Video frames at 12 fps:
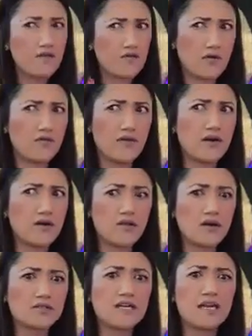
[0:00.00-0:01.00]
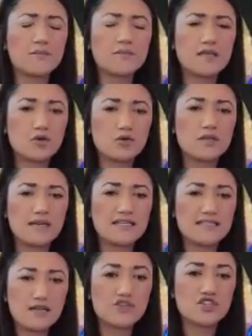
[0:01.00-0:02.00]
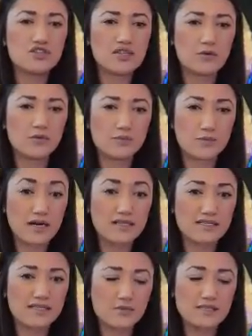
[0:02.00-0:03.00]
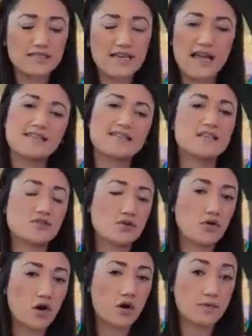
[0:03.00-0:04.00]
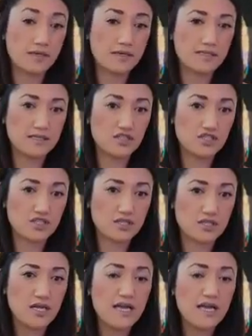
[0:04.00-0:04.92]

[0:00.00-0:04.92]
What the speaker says: for a very long time, the only meditation that I was practicing was the ancestral karma meditation